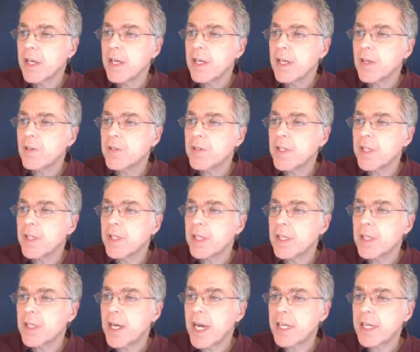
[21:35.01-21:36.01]
You see that
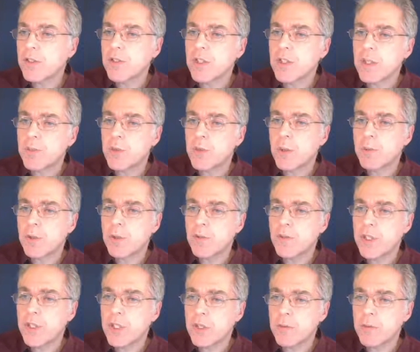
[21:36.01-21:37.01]
the hydrogen absorption
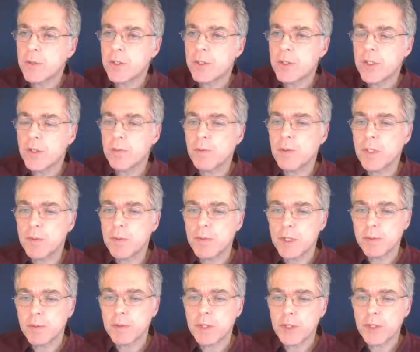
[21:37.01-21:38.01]
feature, which this one is
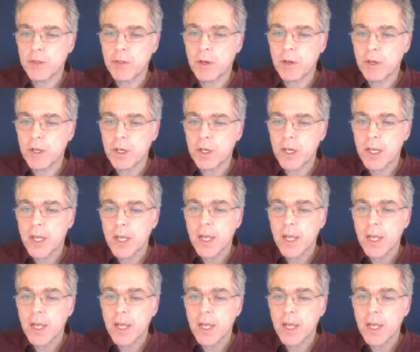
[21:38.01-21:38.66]
much, much stronger,